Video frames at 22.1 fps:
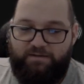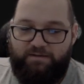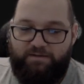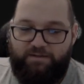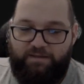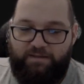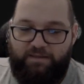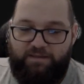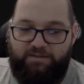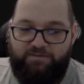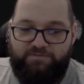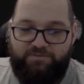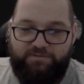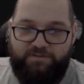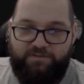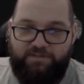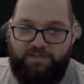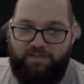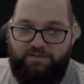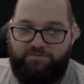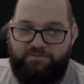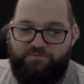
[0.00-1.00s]

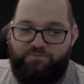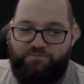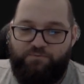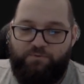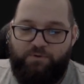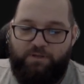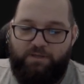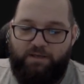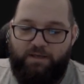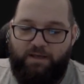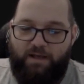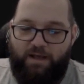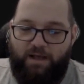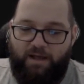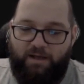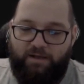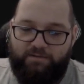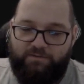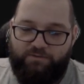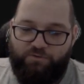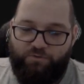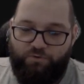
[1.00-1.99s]
even if we
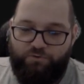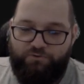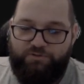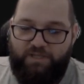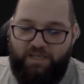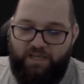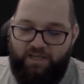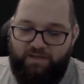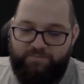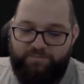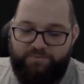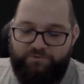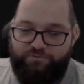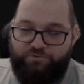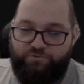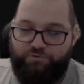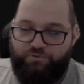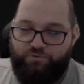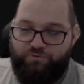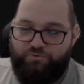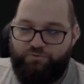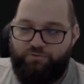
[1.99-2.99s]
are not able
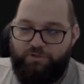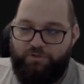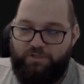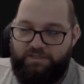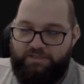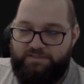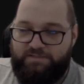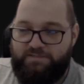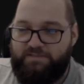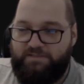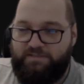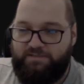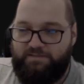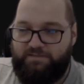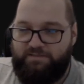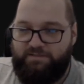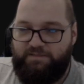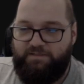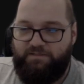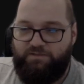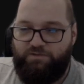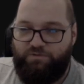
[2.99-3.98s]
to
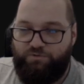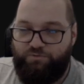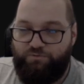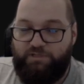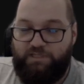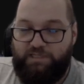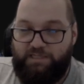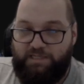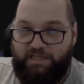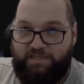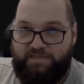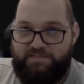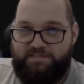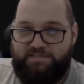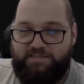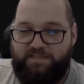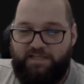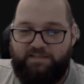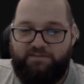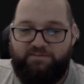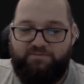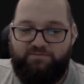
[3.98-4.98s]
instantly utilize
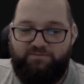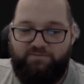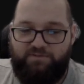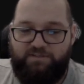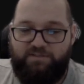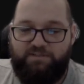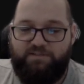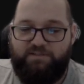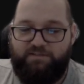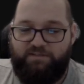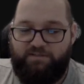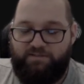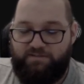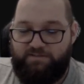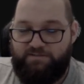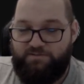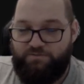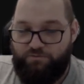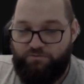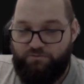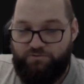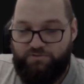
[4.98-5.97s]
that Vigor
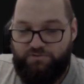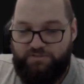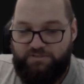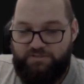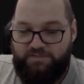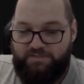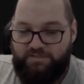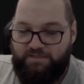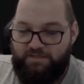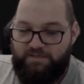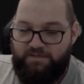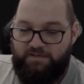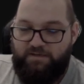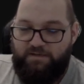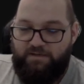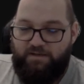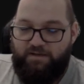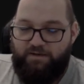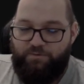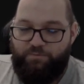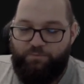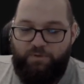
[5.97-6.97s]
resource,
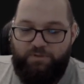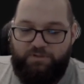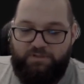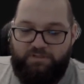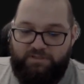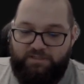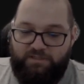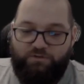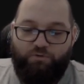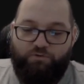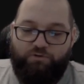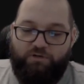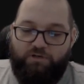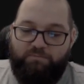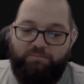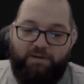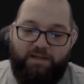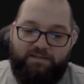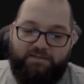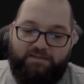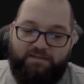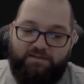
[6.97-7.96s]
with tectonic
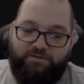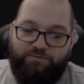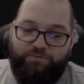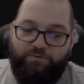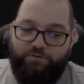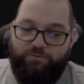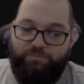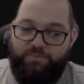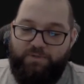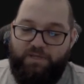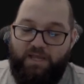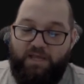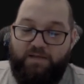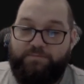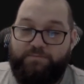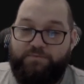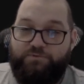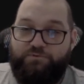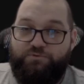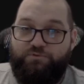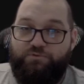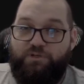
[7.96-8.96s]
plating we will be
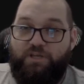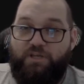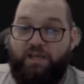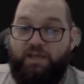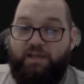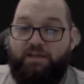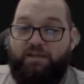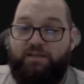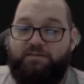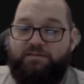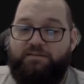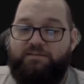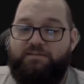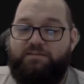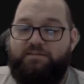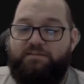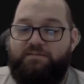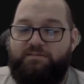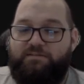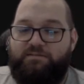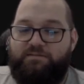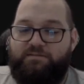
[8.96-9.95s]
able to carry it
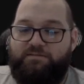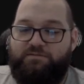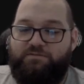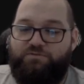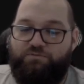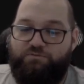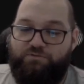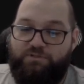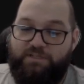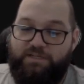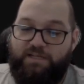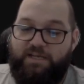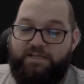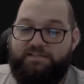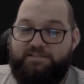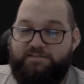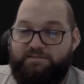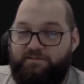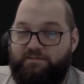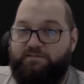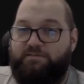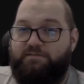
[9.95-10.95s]
to the next
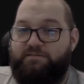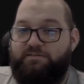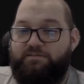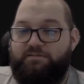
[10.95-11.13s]
turn.